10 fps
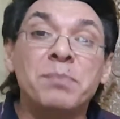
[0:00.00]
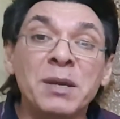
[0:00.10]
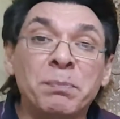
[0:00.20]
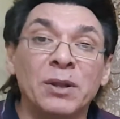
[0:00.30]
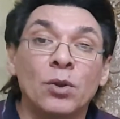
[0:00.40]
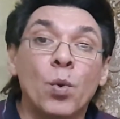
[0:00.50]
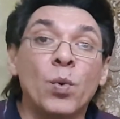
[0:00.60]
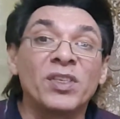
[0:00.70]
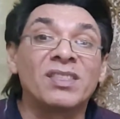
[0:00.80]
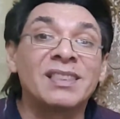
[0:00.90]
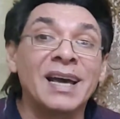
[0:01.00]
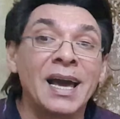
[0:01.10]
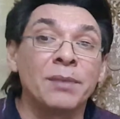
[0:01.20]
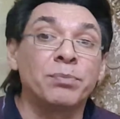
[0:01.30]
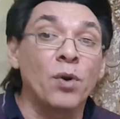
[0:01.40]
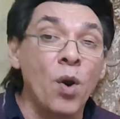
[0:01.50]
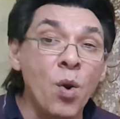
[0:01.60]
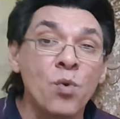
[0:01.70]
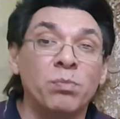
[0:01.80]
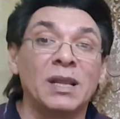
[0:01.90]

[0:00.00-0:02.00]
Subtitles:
People with type O